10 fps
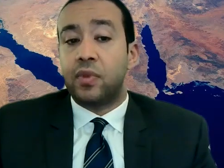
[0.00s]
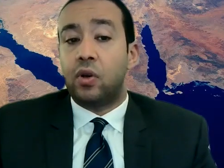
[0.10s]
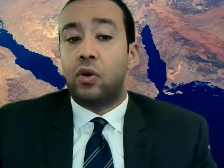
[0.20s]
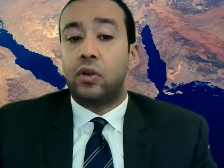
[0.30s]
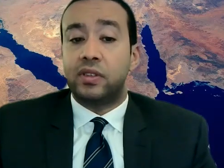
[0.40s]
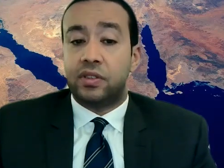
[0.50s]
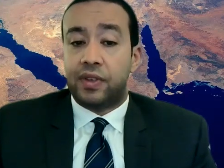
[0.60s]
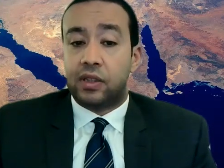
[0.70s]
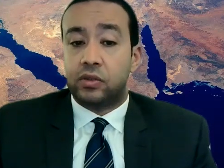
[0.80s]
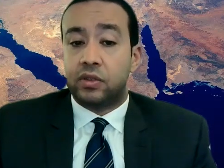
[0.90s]
all these
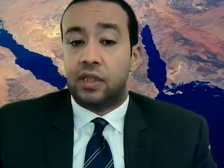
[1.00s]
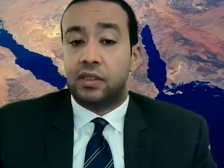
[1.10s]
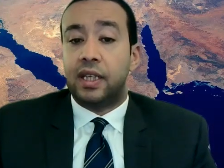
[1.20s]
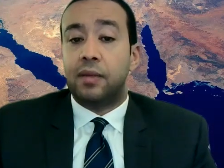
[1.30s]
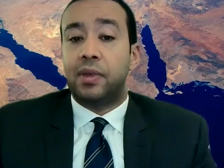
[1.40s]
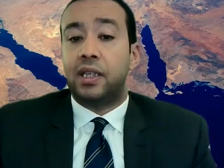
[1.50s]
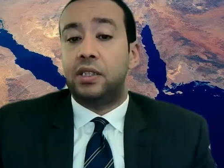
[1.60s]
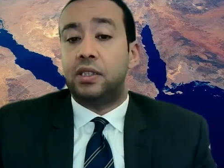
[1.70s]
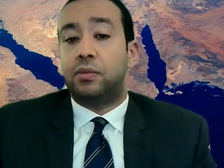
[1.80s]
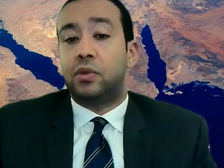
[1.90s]
factors are enabling Egypt